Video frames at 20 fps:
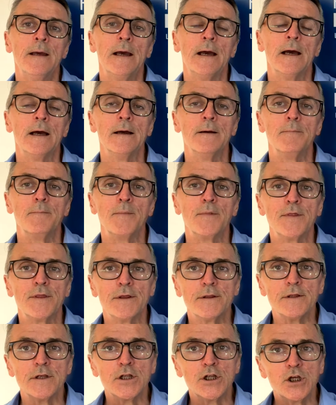
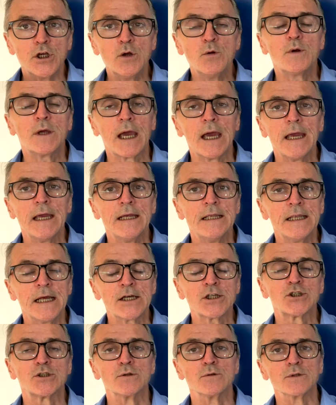The UK
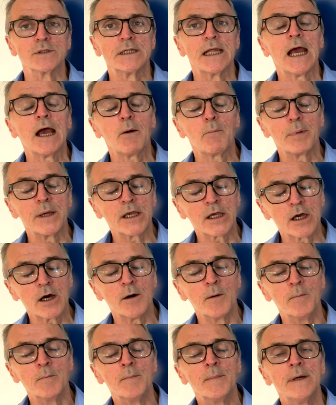nationals now
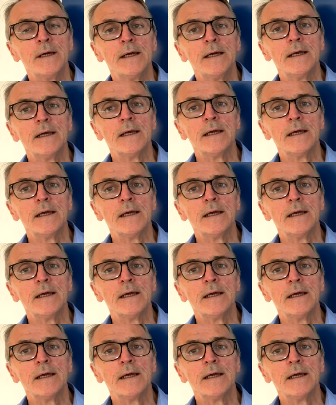become